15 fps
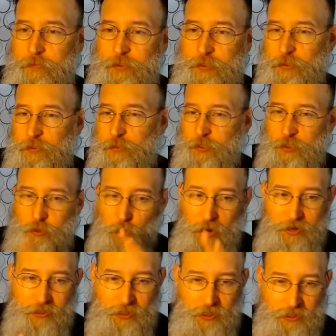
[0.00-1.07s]
He's trying to
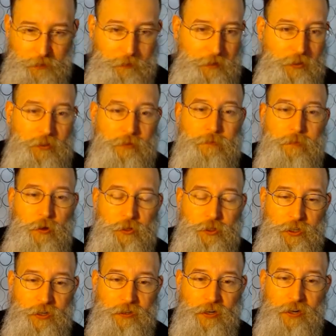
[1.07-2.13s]
set some things in
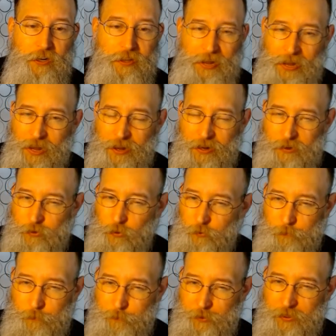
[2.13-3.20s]
motion. I don't
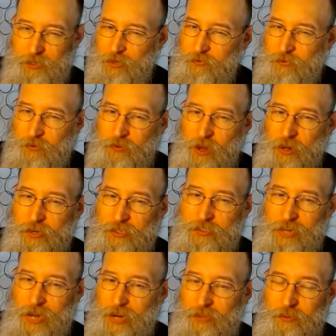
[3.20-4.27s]
believe they've gone
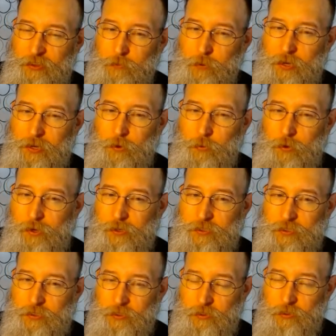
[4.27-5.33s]
exactly the way he wants
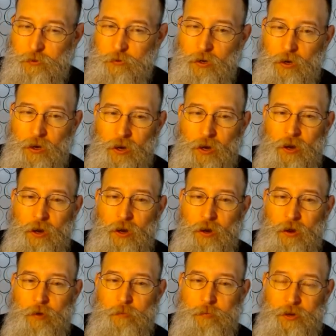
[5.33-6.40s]
to,
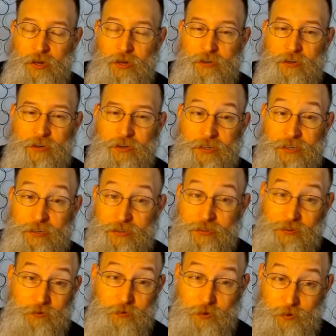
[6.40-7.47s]
but
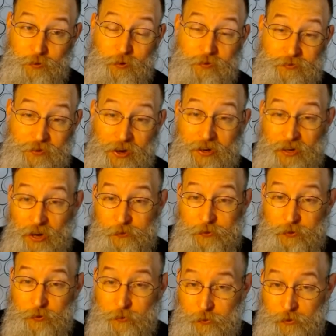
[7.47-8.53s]
we find out that
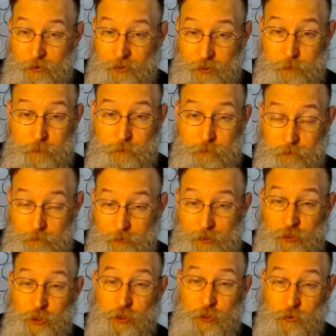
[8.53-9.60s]
Newbern is
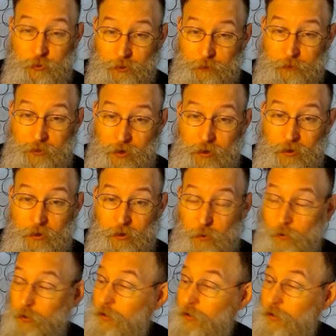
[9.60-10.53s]
extremely hardcore,